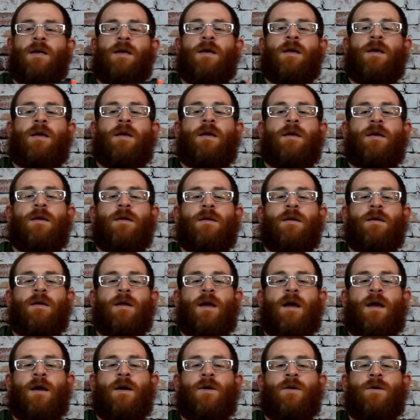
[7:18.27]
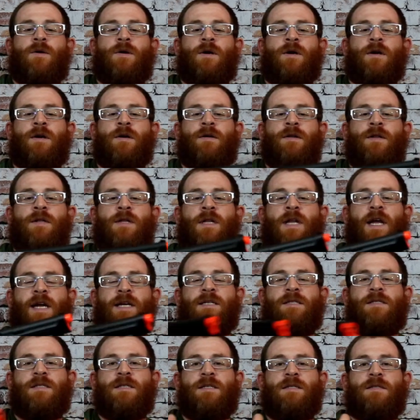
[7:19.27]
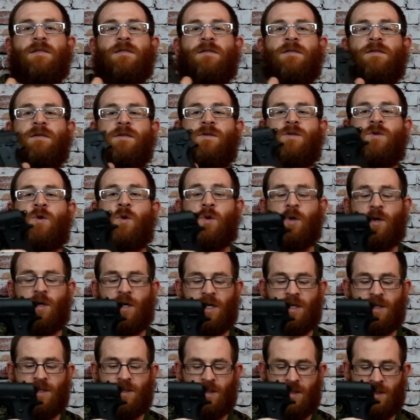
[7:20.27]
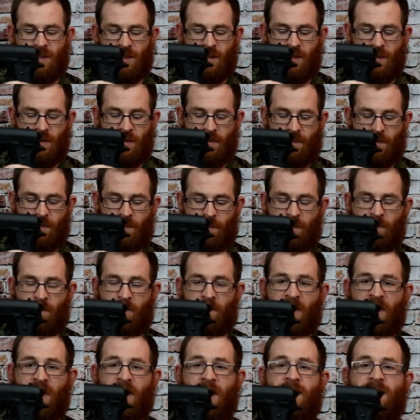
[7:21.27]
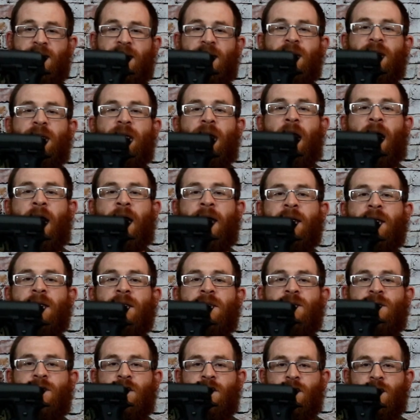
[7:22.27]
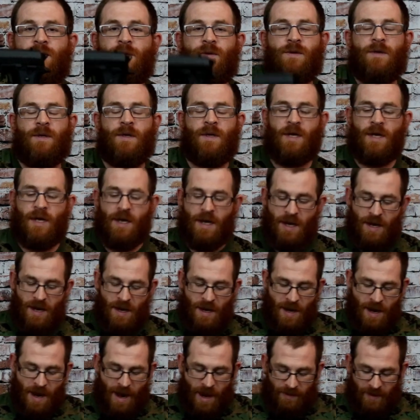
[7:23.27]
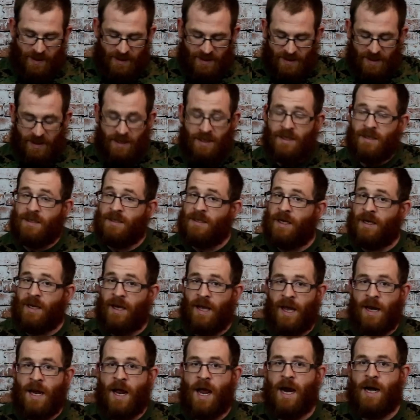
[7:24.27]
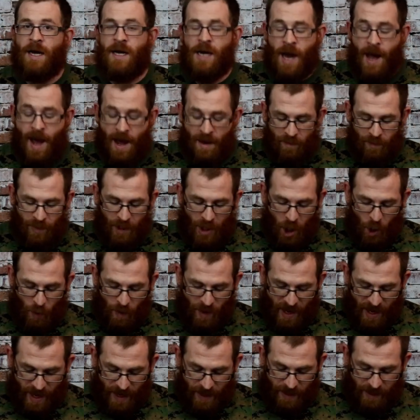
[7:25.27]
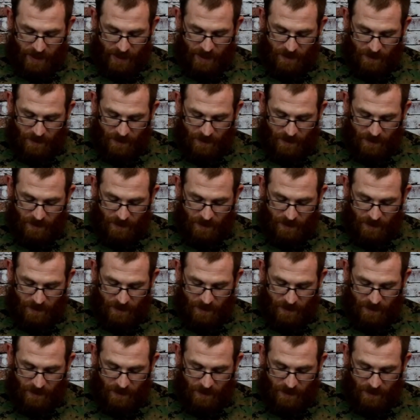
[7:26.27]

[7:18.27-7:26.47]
and our licensed Taurus PT92. Now this is, again, a non-blowback.